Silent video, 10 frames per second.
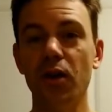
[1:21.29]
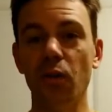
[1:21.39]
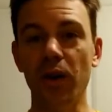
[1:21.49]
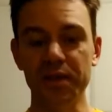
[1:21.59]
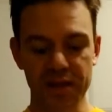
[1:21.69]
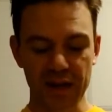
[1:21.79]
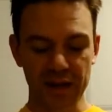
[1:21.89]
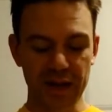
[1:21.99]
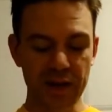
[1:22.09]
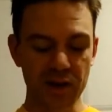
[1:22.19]
1 cent a
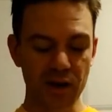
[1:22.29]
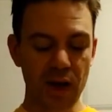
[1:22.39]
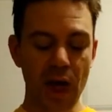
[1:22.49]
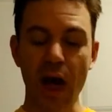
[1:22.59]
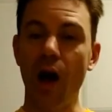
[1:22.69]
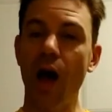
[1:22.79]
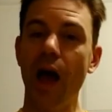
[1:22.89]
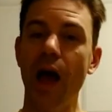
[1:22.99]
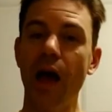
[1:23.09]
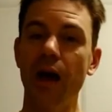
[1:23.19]
liter.
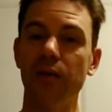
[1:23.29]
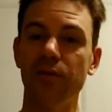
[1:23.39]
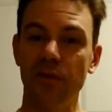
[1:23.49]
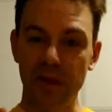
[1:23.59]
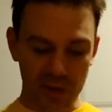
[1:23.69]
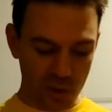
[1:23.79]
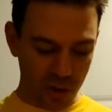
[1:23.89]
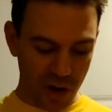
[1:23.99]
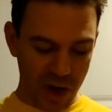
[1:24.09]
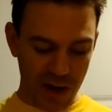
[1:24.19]
And for
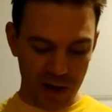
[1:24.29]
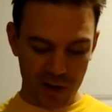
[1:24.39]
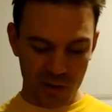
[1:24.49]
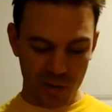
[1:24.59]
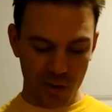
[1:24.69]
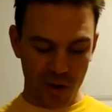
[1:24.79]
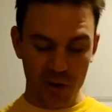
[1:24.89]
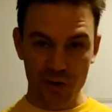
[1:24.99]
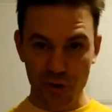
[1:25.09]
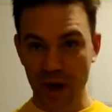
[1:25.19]
Victoria,
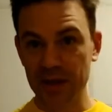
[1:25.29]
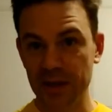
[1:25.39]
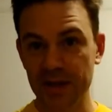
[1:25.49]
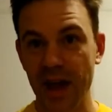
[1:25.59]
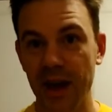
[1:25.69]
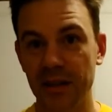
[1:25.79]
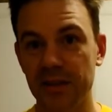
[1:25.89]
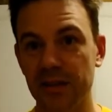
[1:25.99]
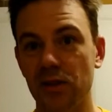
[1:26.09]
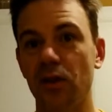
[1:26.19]
your transit
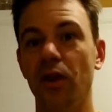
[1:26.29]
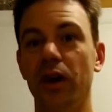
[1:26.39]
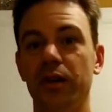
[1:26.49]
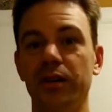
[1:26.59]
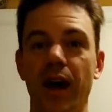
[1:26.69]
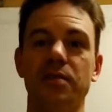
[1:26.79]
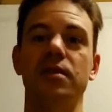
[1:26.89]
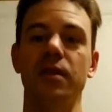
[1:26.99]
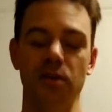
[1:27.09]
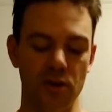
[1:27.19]
taxes on
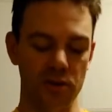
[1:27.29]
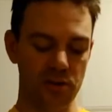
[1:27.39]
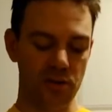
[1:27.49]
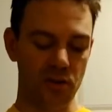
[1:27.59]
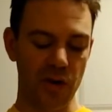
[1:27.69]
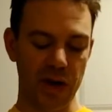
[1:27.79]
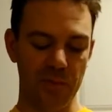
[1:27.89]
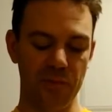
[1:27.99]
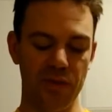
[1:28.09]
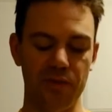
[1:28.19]
gasoline are also going
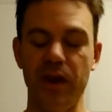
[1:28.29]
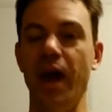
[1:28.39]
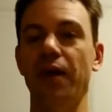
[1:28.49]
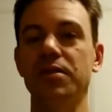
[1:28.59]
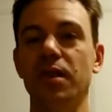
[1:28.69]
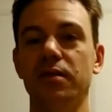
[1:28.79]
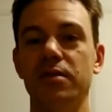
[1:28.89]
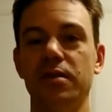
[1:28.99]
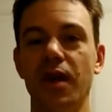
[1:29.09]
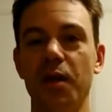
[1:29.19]
up 3.5
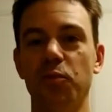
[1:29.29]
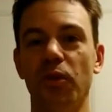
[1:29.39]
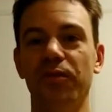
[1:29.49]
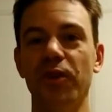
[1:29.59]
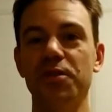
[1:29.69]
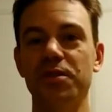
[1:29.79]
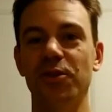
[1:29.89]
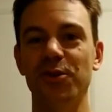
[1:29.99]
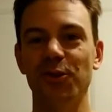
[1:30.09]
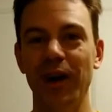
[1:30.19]
cents April 1st, so
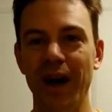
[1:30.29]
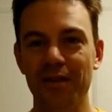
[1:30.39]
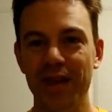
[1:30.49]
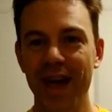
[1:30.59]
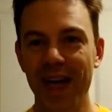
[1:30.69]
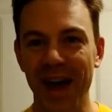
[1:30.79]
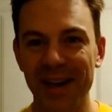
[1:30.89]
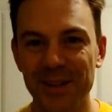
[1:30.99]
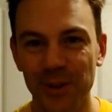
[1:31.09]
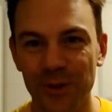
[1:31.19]
you will have
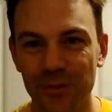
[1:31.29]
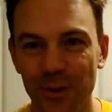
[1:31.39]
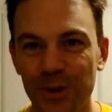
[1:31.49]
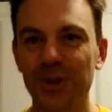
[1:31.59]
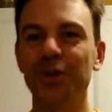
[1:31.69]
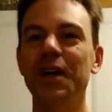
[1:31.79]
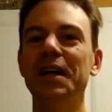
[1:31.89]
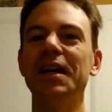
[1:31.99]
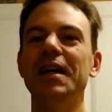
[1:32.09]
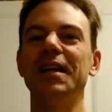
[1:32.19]
that to look forward to
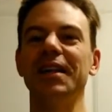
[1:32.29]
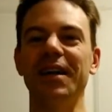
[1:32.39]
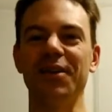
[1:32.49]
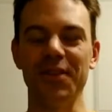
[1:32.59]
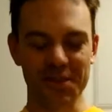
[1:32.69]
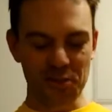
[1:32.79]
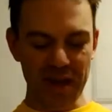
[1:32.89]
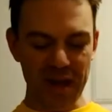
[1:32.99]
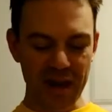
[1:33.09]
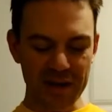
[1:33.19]
later this
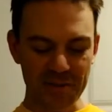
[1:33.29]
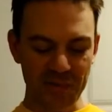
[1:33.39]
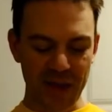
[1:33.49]
weekend.